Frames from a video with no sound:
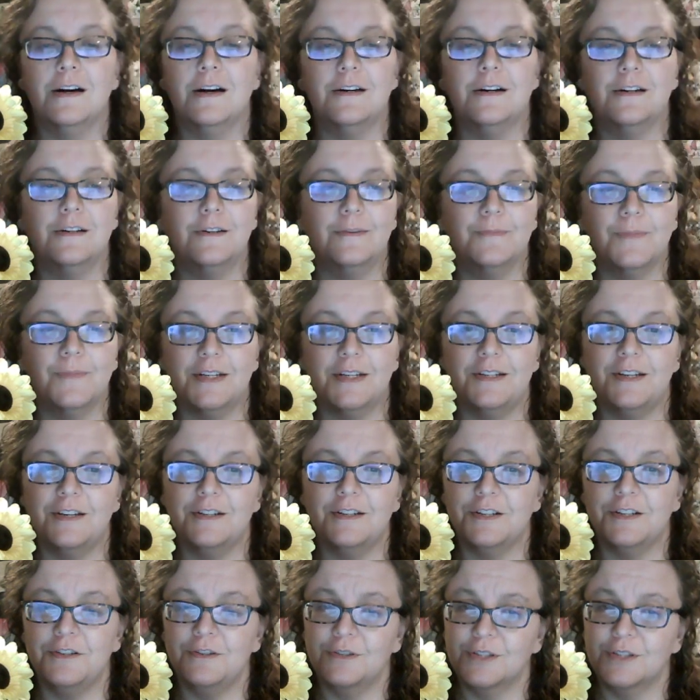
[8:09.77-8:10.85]
Um, they need
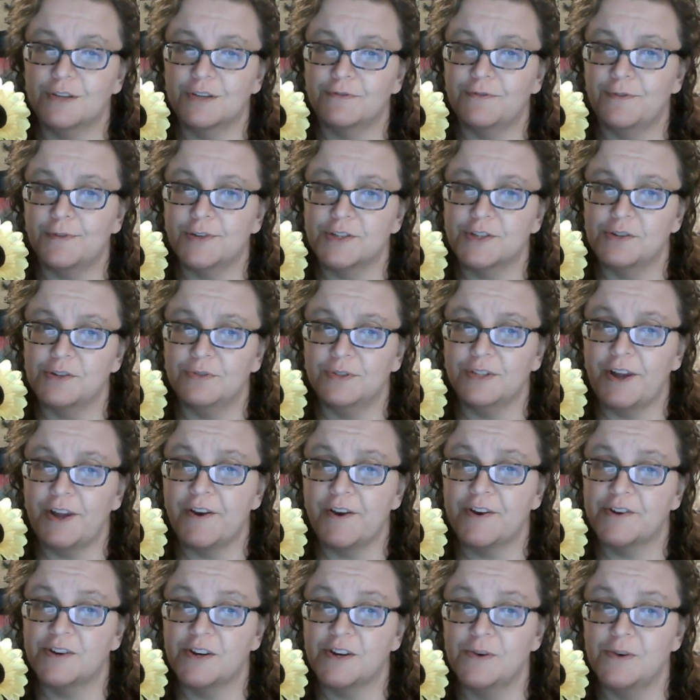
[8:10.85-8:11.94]
to use the
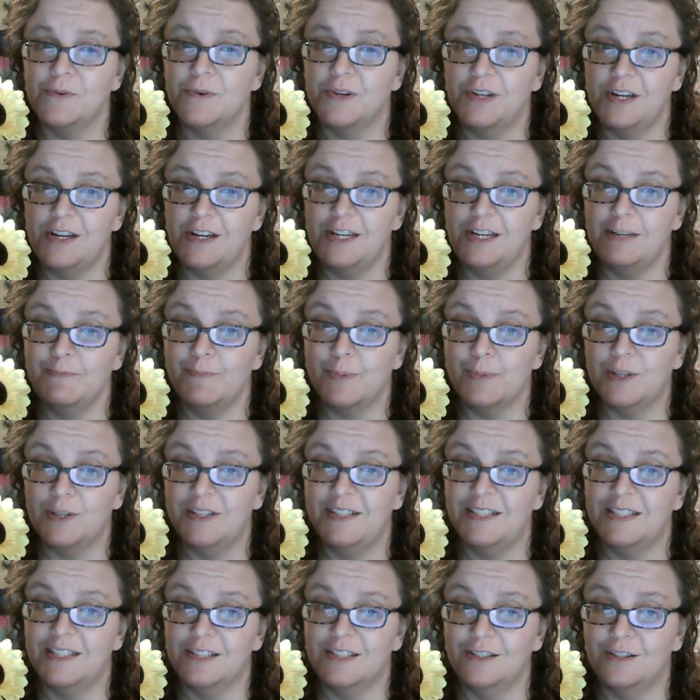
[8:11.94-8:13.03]
facilities too and eat,
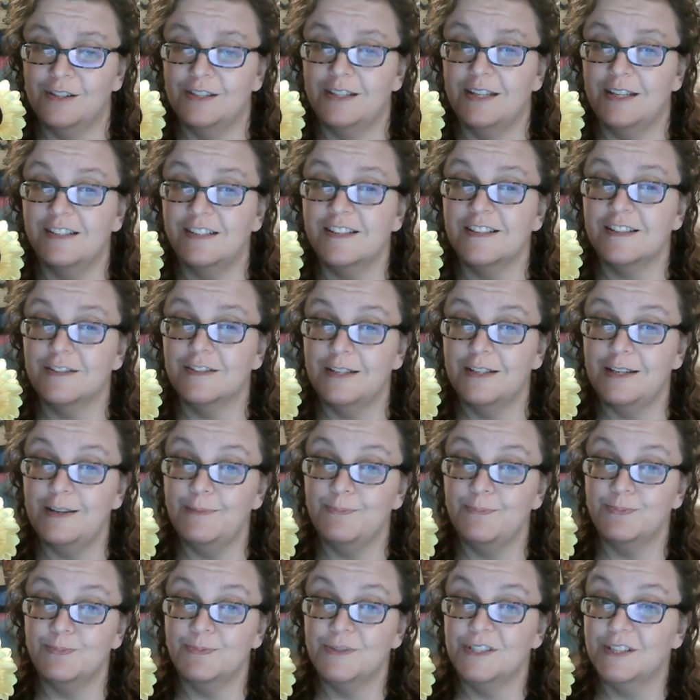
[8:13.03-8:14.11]
please. And could they sleep
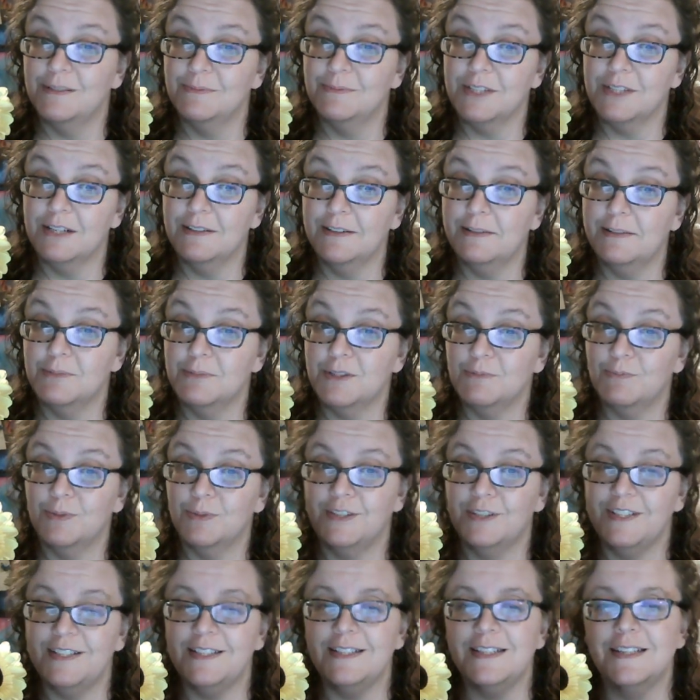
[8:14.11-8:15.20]
sometimes,
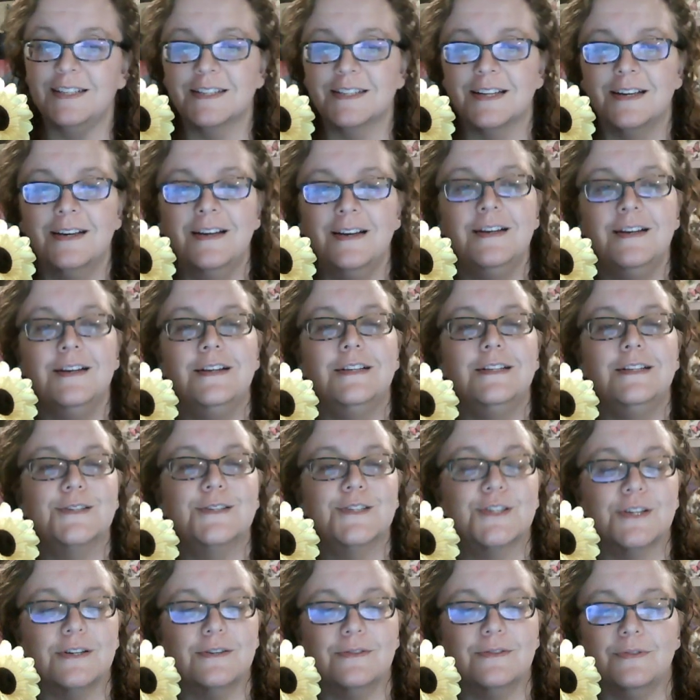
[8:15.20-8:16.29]
please?
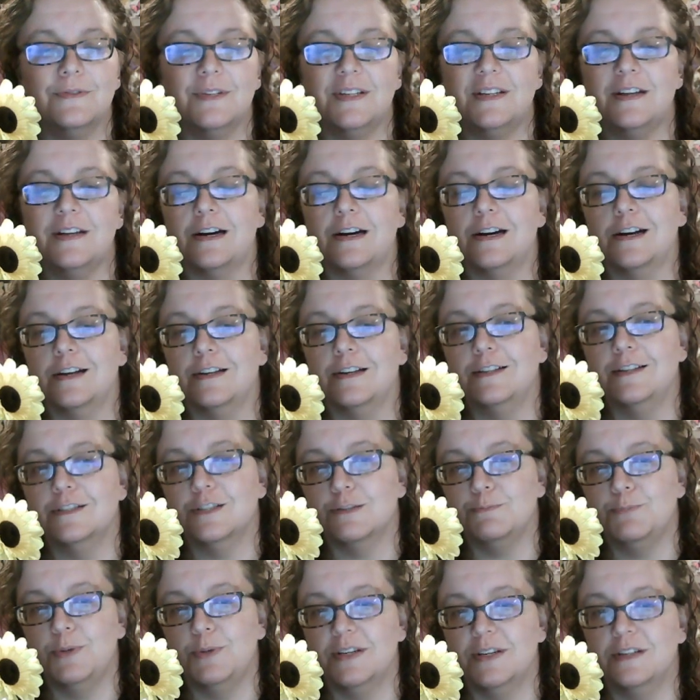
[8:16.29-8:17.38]
So, yeah, it's
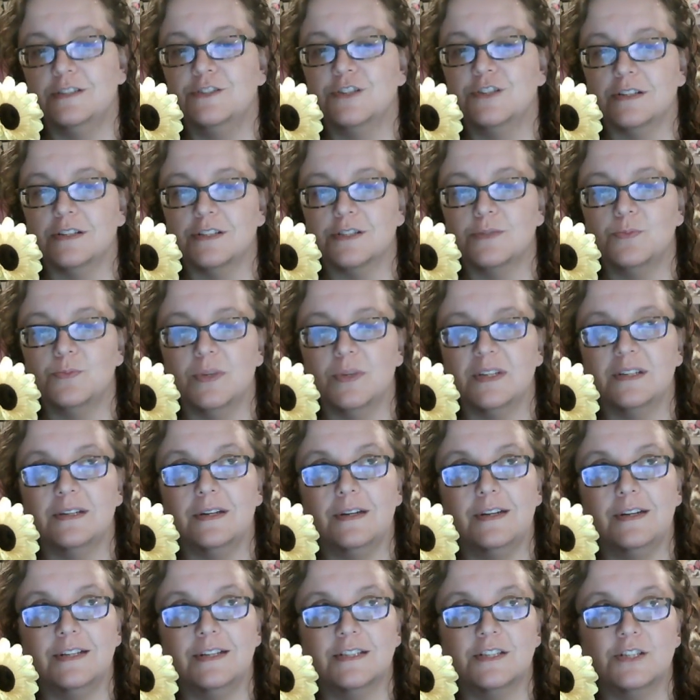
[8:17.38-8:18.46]
a big adjustment.
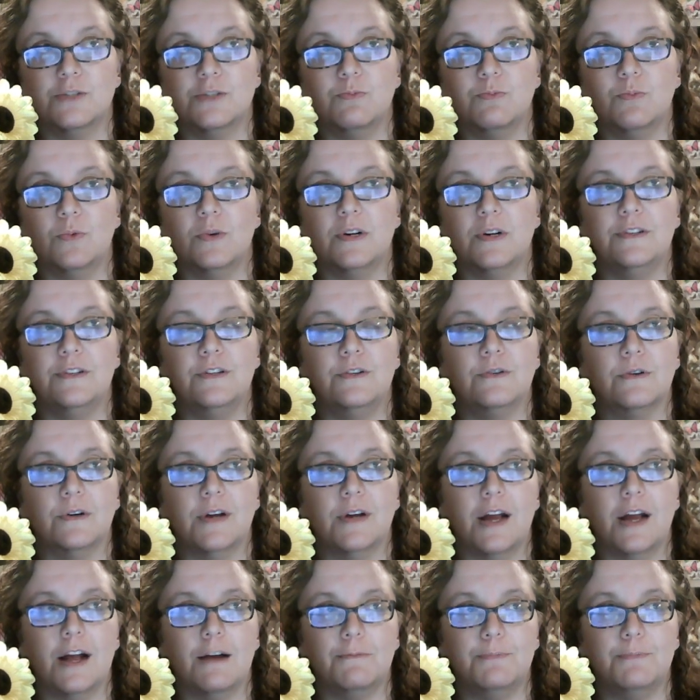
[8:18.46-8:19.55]
It's one you're
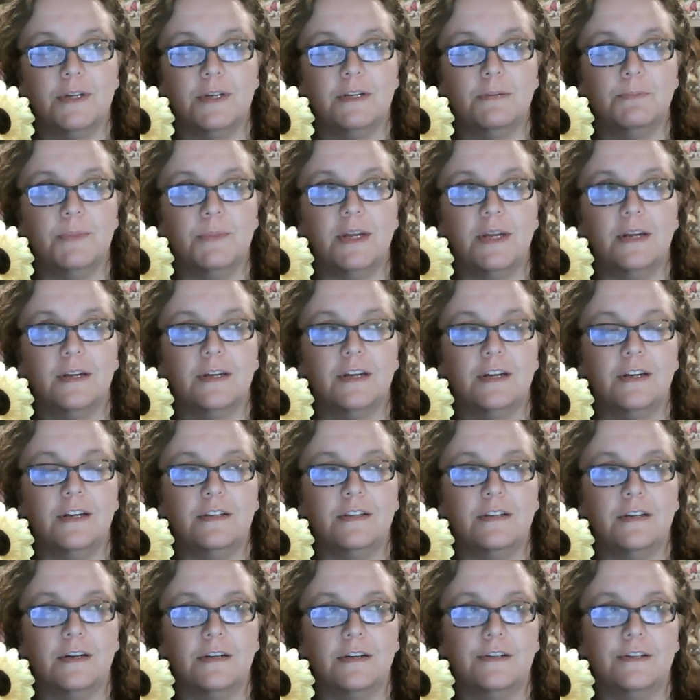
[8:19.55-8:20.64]
happy to make,
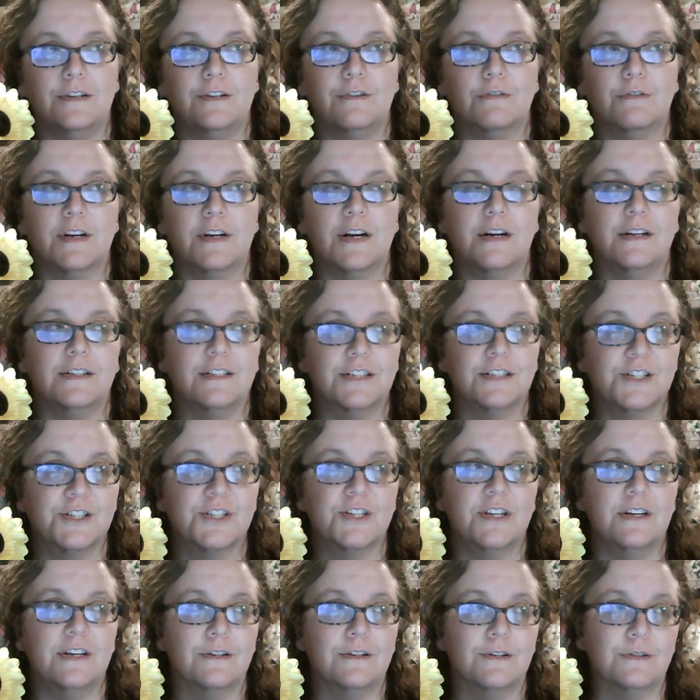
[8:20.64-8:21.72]
and yet you're kind of
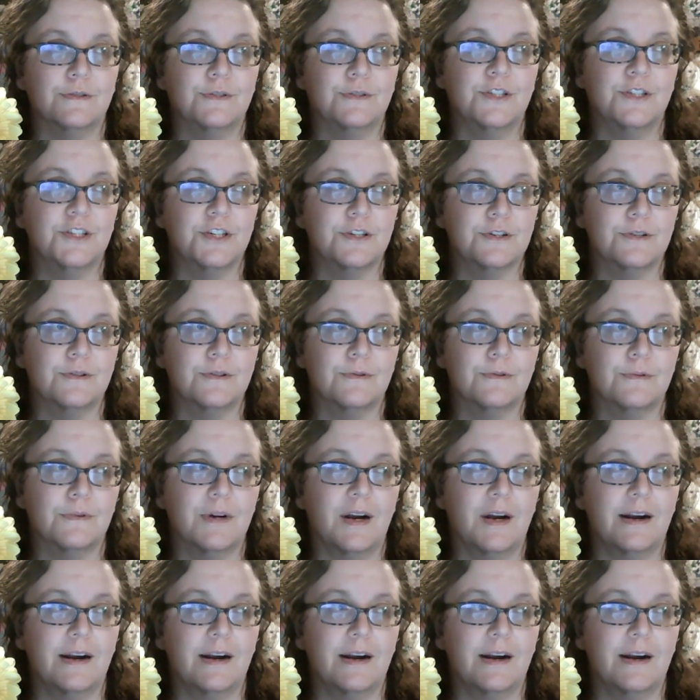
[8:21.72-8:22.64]
scared too.